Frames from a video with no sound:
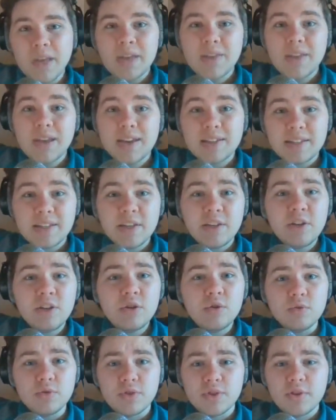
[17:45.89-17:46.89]
That is
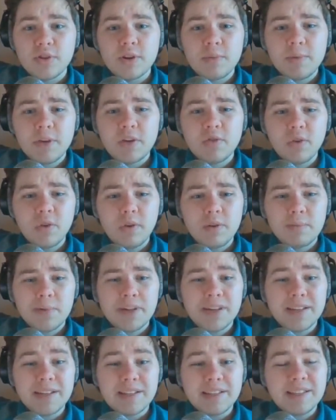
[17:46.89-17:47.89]
huge. They're going to be growing
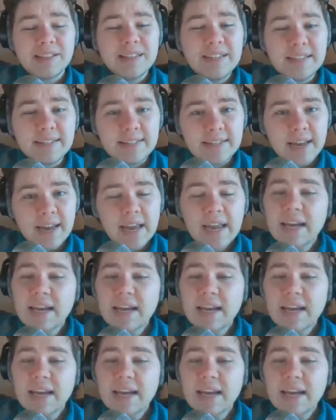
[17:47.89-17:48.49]
by at least